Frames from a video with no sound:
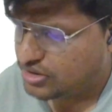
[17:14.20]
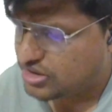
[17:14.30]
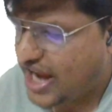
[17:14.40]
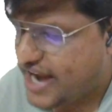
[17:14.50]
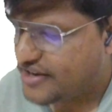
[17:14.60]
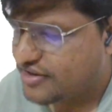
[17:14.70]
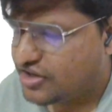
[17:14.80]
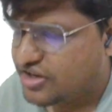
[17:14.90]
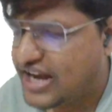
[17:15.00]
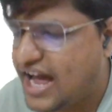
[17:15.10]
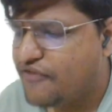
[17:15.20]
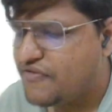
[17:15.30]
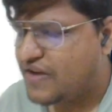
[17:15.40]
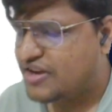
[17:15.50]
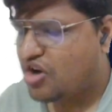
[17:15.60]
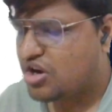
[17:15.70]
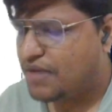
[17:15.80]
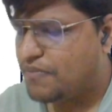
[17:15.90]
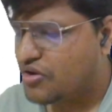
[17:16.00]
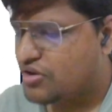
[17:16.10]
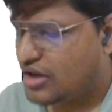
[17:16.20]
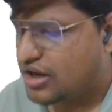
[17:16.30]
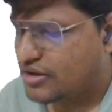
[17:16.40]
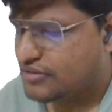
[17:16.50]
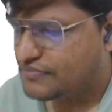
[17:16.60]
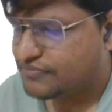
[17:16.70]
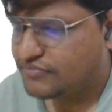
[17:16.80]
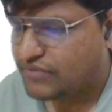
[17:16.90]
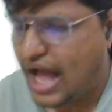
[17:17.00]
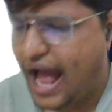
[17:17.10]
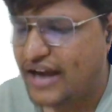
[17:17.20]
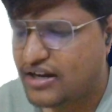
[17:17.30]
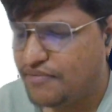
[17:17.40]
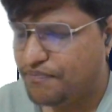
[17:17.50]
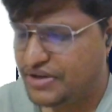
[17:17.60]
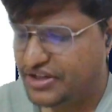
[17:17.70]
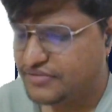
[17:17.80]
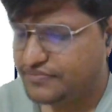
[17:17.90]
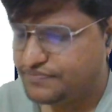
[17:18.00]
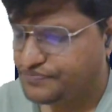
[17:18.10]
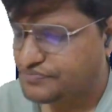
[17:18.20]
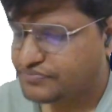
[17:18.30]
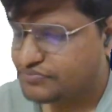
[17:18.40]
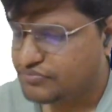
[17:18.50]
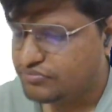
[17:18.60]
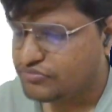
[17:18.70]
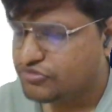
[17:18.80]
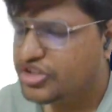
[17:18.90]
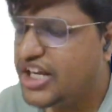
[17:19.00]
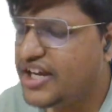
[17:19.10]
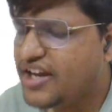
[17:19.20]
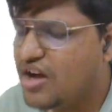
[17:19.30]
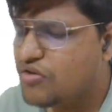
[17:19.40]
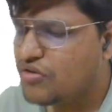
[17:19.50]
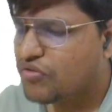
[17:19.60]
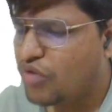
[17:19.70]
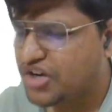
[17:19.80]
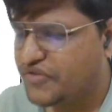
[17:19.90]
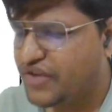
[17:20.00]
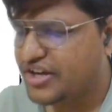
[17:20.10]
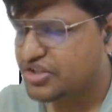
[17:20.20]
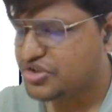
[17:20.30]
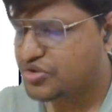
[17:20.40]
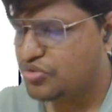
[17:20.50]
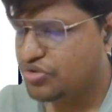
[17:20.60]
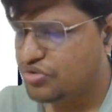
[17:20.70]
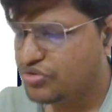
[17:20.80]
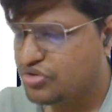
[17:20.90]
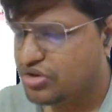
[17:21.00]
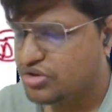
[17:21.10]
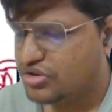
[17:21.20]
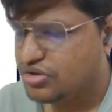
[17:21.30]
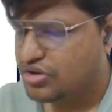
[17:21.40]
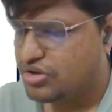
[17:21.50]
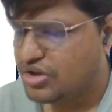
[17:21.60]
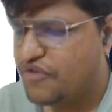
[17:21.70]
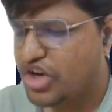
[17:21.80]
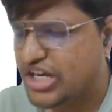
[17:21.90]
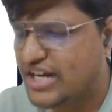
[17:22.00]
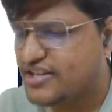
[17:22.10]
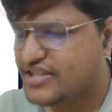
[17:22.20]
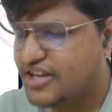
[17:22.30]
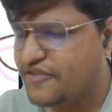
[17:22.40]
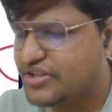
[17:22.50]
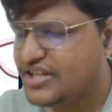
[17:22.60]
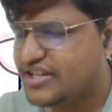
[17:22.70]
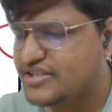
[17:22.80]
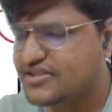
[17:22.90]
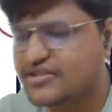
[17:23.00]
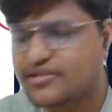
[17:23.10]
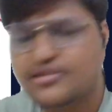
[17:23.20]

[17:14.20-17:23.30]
Right. Now we will talk about our company. Till now, what we understood, what are the services